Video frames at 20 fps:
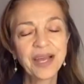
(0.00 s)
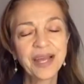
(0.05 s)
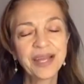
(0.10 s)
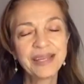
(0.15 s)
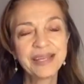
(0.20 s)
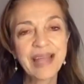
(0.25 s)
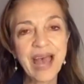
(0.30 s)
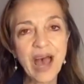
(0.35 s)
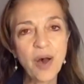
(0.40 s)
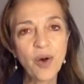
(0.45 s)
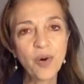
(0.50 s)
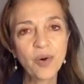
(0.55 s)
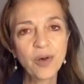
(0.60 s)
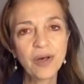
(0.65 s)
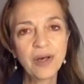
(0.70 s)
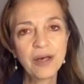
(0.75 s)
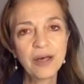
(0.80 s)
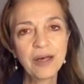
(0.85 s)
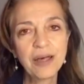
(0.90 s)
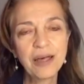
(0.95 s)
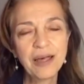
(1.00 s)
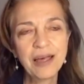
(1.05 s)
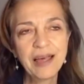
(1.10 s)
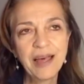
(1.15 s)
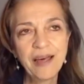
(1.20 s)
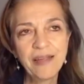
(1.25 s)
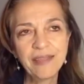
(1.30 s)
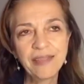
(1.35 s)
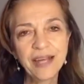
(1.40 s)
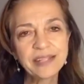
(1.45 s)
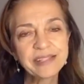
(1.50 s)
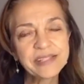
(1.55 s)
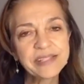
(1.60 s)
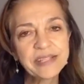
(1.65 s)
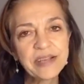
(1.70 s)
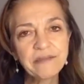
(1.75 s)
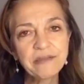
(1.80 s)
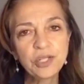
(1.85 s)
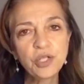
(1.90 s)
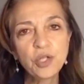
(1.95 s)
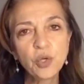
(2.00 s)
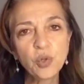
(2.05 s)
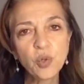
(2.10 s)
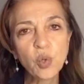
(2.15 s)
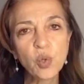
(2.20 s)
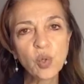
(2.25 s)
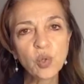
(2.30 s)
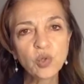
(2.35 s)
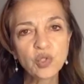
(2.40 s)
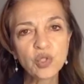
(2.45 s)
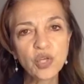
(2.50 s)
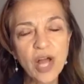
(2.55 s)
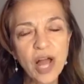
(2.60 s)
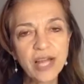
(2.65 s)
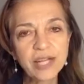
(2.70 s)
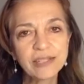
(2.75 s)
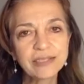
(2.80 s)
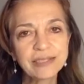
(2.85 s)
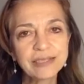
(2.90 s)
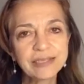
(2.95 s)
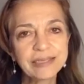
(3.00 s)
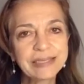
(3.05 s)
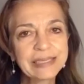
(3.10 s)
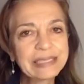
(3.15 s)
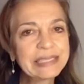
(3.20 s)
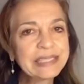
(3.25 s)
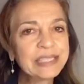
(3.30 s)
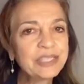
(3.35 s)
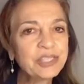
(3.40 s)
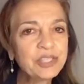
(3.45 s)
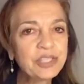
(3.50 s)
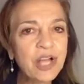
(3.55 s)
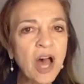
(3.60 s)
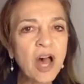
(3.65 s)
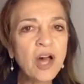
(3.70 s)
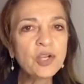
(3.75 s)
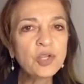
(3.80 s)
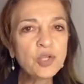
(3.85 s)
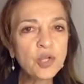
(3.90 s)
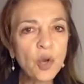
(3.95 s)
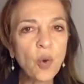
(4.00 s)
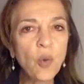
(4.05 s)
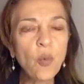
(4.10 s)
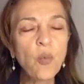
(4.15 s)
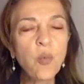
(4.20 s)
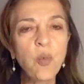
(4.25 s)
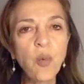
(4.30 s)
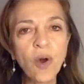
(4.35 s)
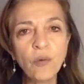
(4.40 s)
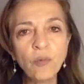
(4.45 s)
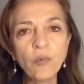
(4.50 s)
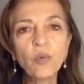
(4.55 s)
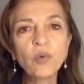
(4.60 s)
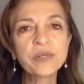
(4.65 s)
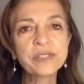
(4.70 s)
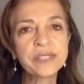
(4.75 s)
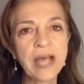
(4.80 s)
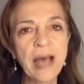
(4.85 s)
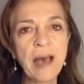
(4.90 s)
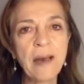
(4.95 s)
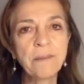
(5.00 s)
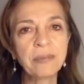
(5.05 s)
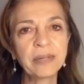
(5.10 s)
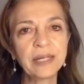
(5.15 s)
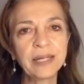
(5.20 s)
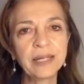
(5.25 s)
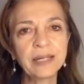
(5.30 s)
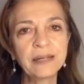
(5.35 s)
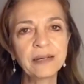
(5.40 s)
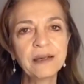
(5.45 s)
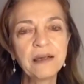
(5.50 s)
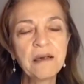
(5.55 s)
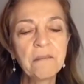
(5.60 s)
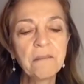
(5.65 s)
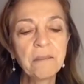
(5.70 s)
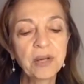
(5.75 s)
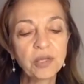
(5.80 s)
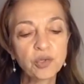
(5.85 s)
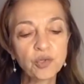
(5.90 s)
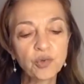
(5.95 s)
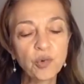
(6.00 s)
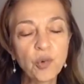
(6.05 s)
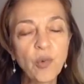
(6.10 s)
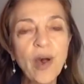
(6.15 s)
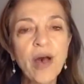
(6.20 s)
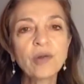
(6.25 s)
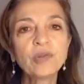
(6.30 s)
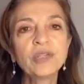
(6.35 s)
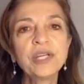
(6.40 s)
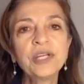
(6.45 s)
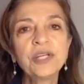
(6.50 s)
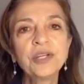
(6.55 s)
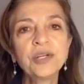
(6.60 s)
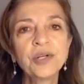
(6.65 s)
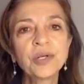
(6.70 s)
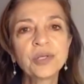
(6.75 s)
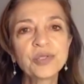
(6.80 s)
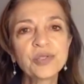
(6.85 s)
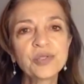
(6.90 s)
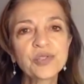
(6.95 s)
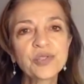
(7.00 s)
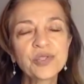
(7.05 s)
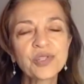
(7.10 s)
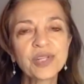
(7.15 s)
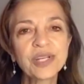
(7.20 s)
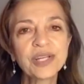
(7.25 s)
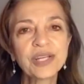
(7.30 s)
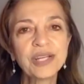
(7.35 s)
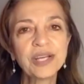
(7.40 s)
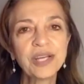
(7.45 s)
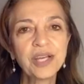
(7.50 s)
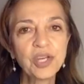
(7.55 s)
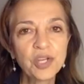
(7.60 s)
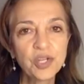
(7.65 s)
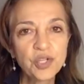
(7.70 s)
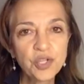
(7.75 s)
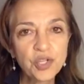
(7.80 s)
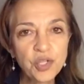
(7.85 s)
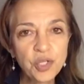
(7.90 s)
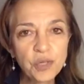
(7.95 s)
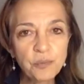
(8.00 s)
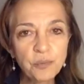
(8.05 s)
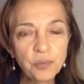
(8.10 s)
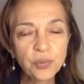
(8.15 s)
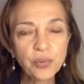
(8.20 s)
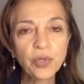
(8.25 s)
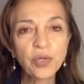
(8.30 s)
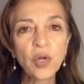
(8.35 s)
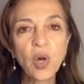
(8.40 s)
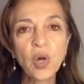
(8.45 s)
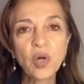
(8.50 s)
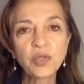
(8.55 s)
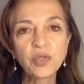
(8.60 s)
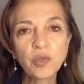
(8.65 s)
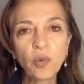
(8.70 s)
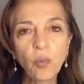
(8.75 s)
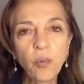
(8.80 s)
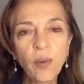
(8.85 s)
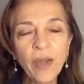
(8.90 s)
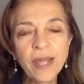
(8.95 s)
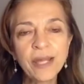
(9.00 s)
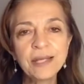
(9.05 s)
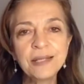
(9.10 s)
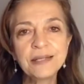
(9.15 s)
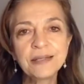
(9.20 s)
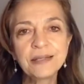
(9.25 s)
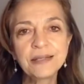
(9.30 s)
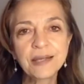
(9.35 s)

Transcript: Now, that seven-year-old child did not know what was happening, but throughout the years, she put on the weight,